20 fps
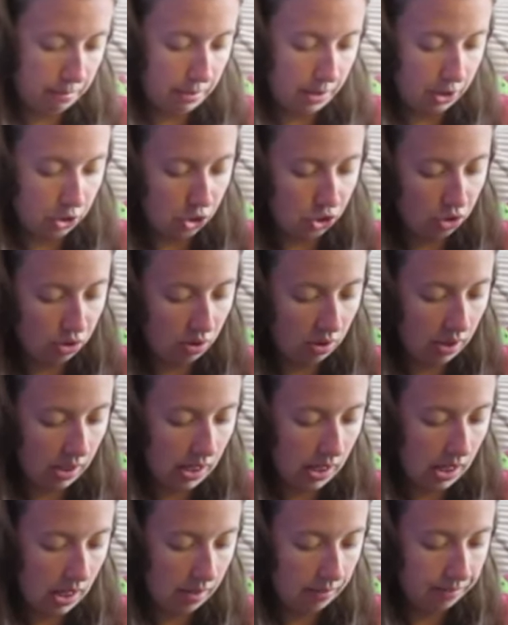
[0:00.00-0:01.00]

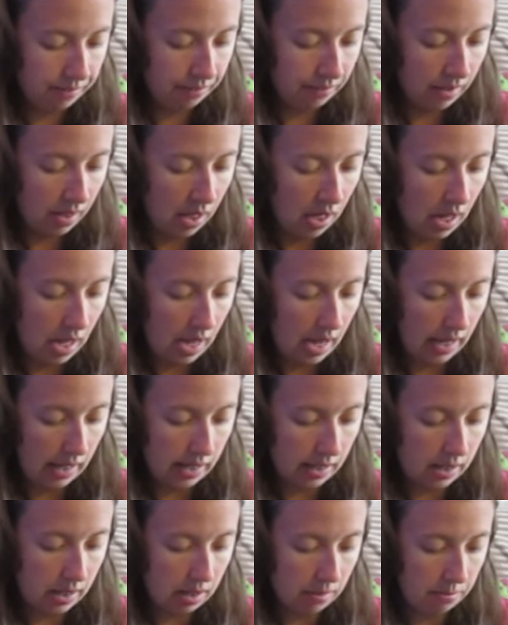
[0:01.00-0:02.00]
patchouli
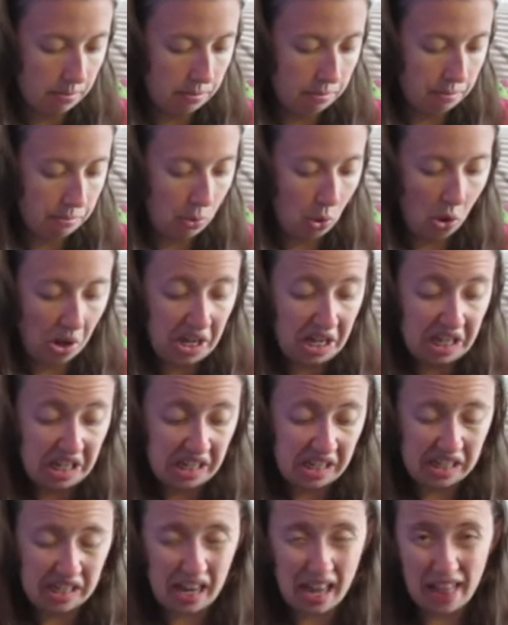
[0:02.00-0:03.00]
and
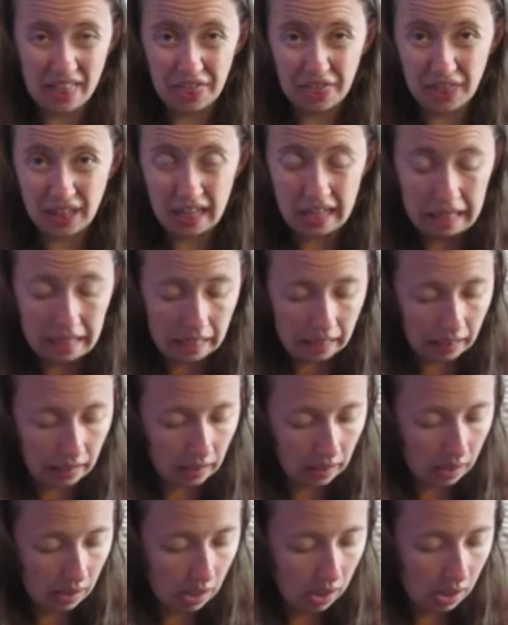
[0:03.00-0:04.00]
boys, I think,
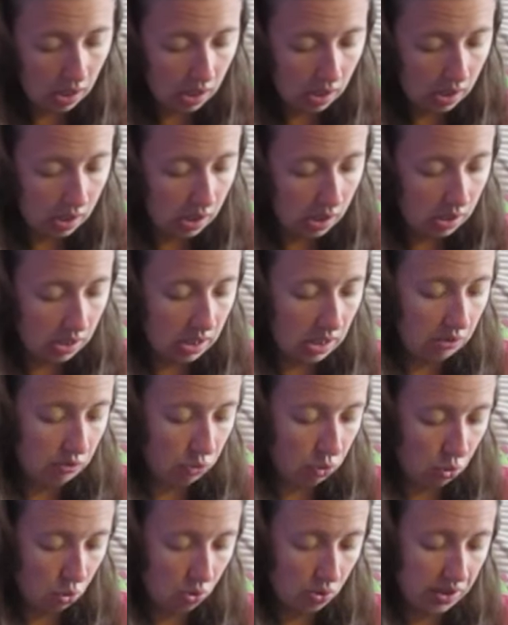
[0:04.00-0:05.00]
de
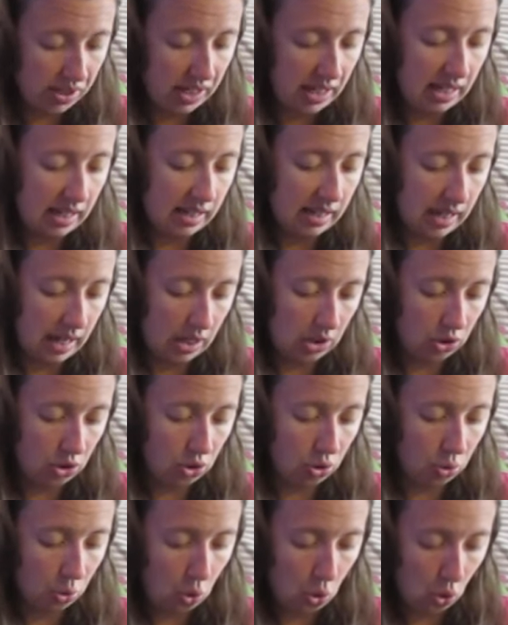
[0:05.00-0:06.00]
rose
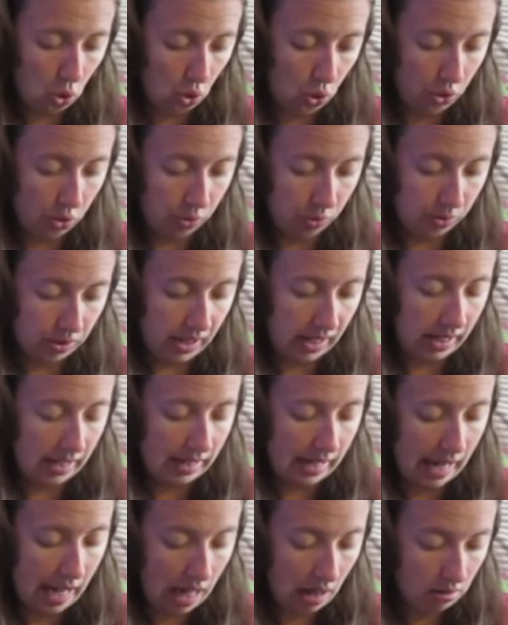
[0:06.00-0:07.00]
essential oils, and
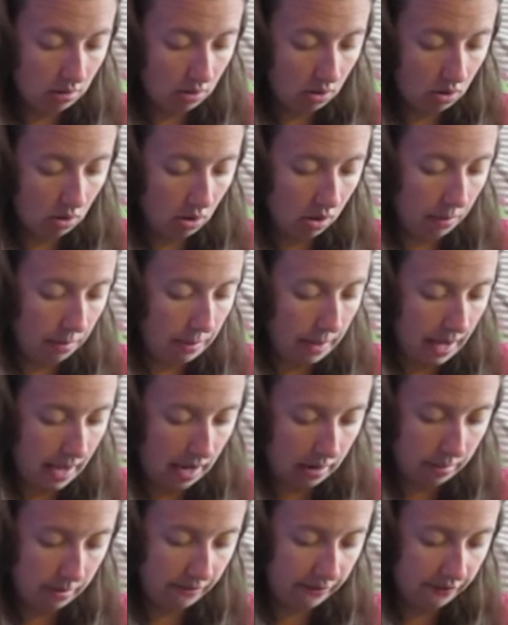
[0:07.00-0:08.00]
it's alcohol and
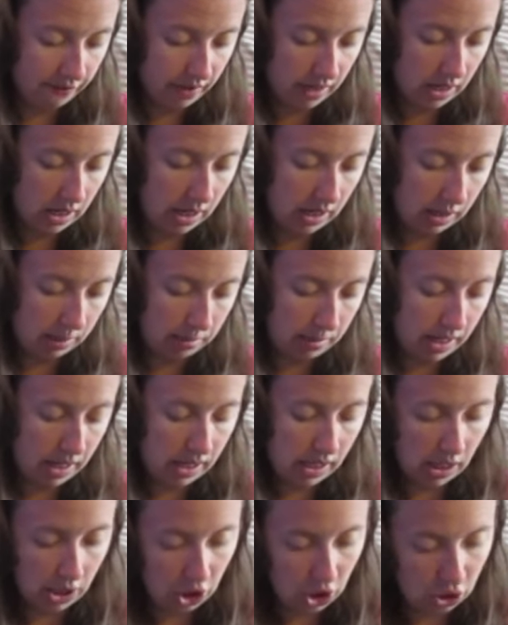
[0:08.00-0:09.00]
paraben free. It's
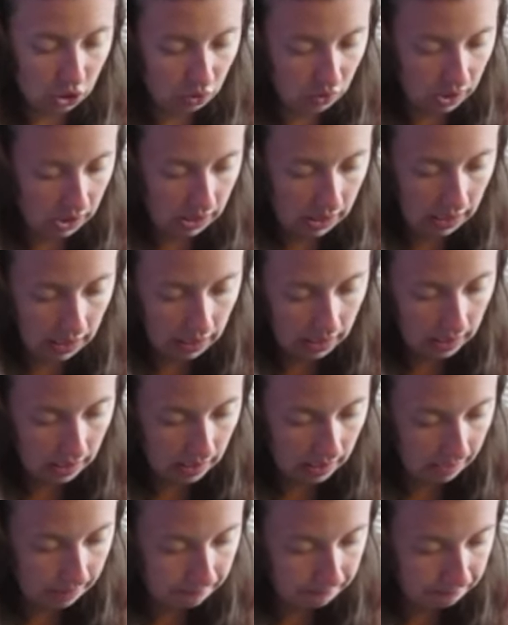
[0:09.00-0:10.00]
made in
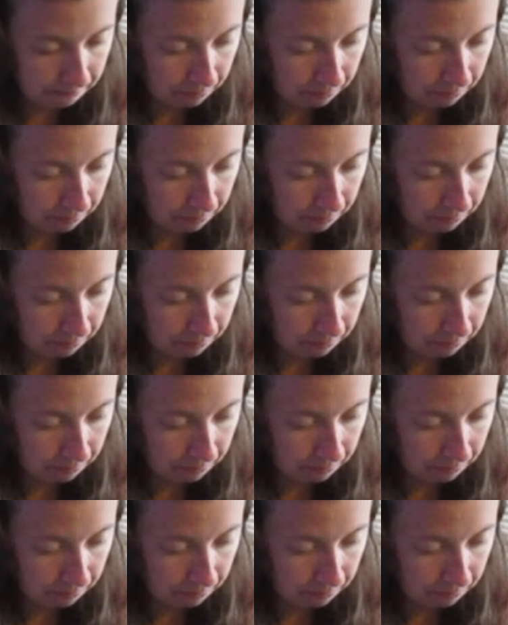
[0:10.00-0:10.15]
the UK.